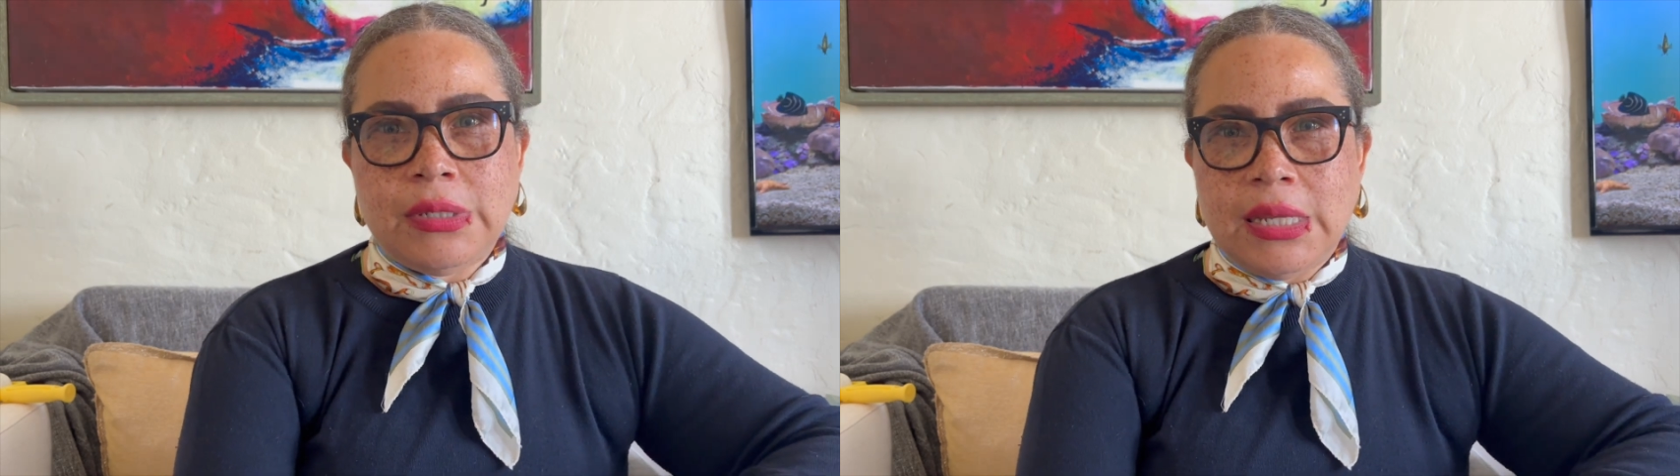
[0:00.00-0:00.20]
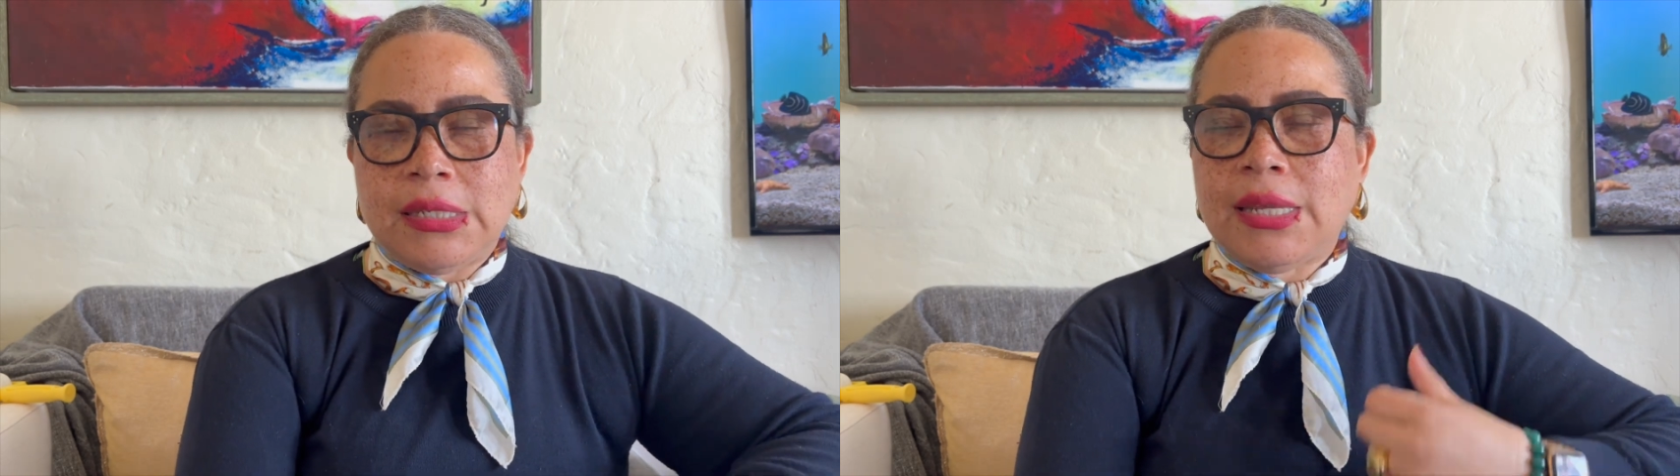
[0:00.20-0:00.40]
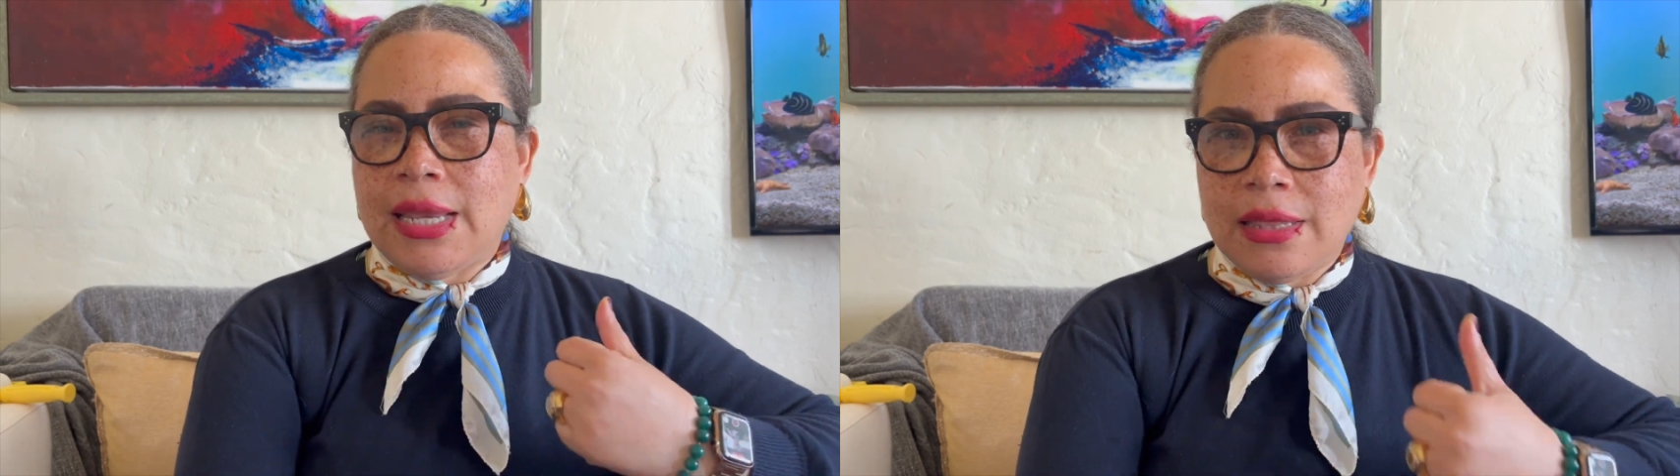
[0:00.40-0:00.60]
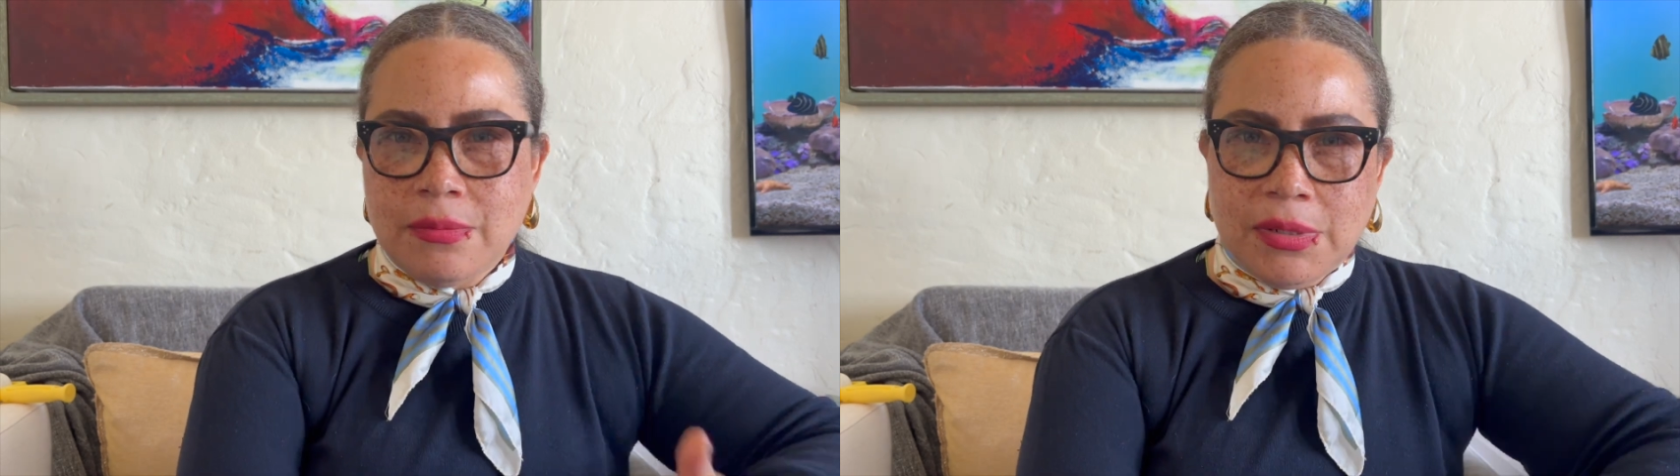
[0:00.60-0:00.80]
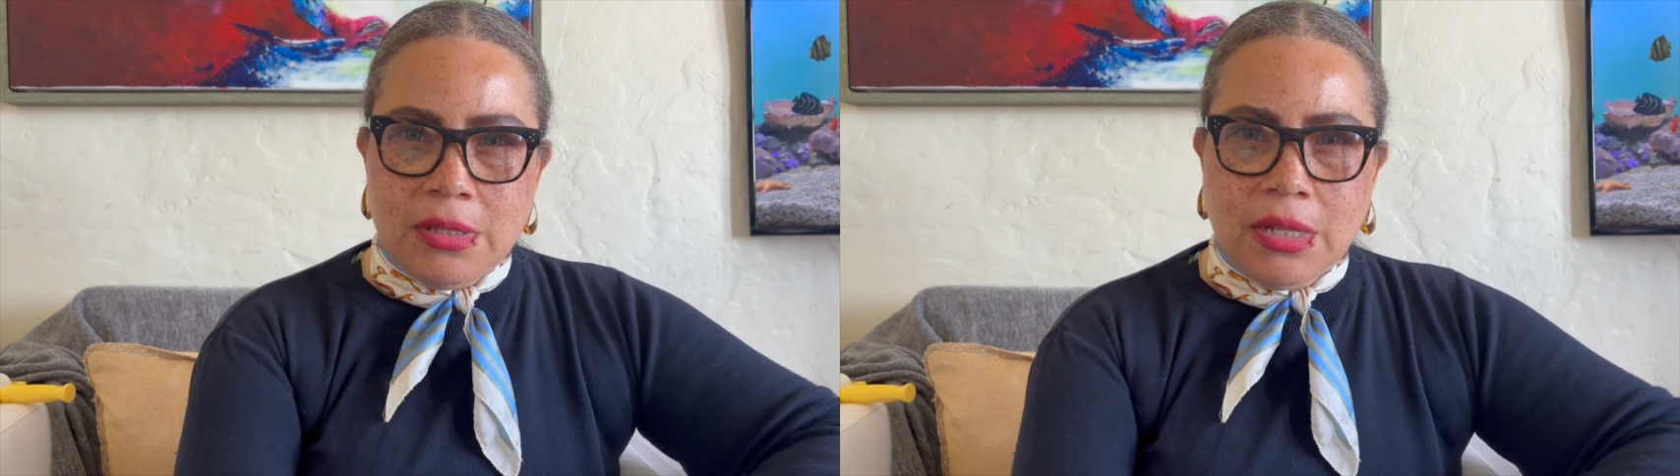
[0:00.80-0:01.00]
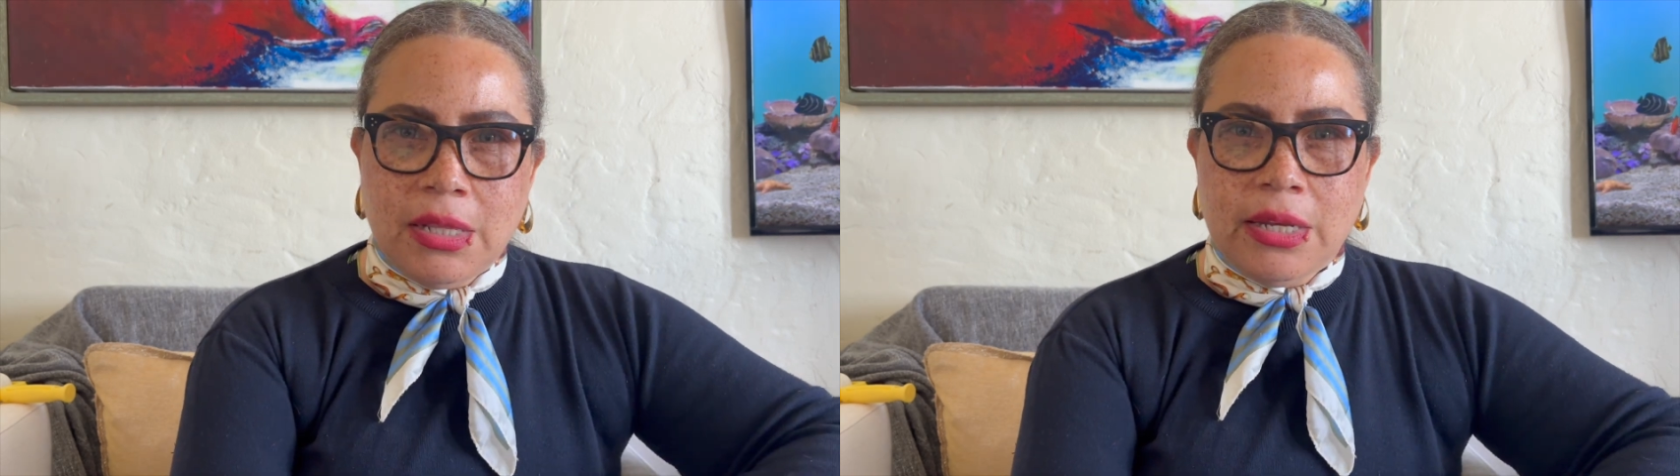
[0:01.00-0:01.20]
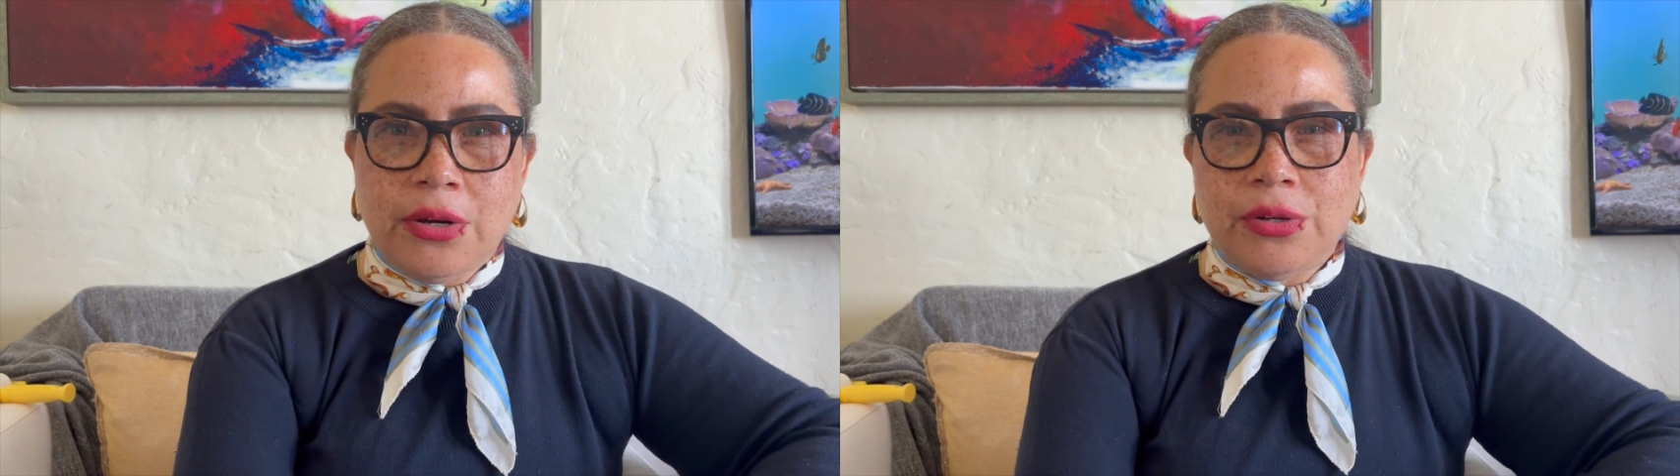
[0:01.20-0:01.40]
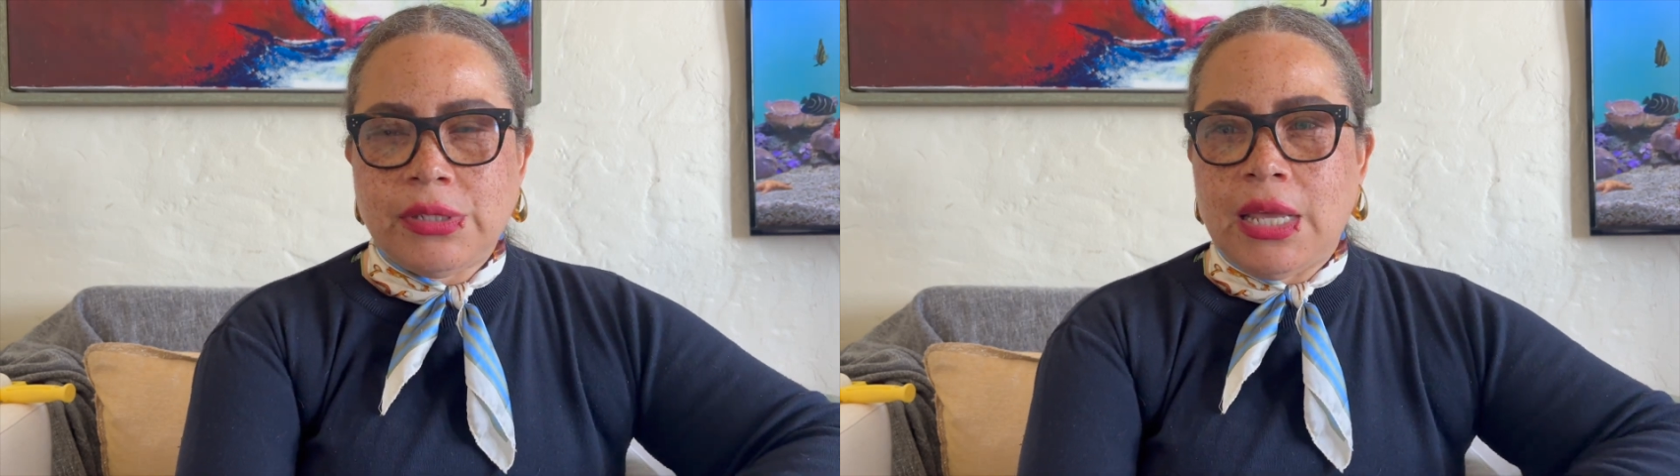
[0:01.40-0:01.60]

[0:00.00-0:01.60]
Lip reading: It's taking them to the cleaners.